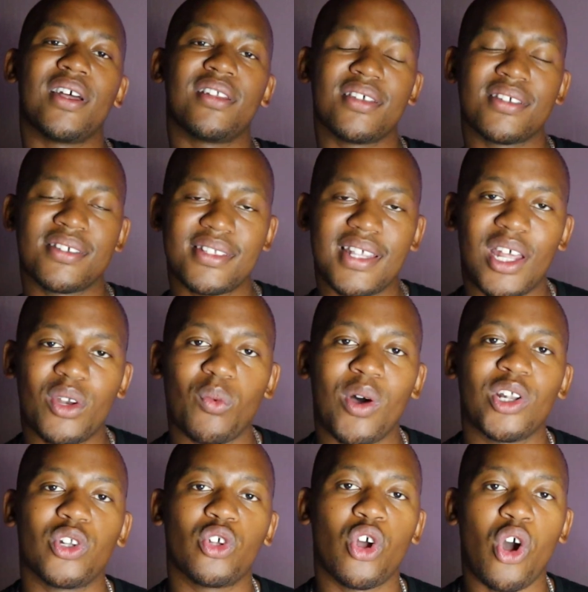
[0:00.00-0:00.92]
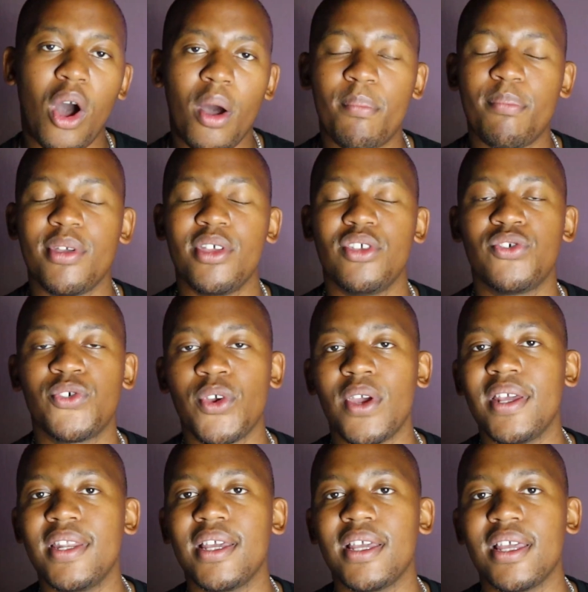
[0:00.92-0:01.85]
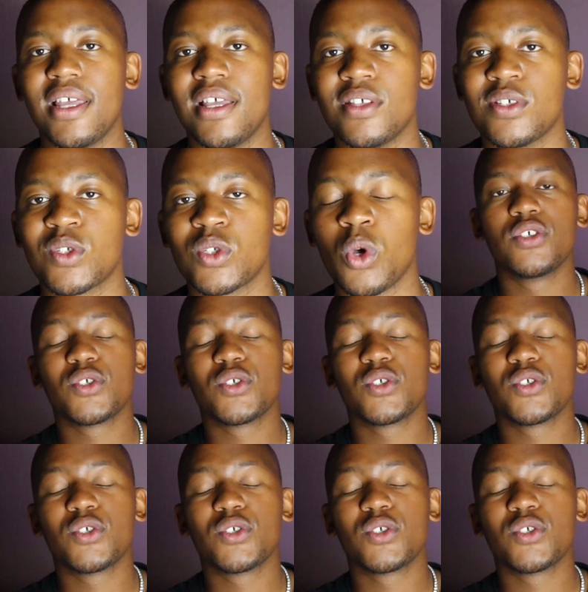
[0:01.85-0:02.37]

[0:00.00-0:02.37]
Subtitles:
understand what copy trading is.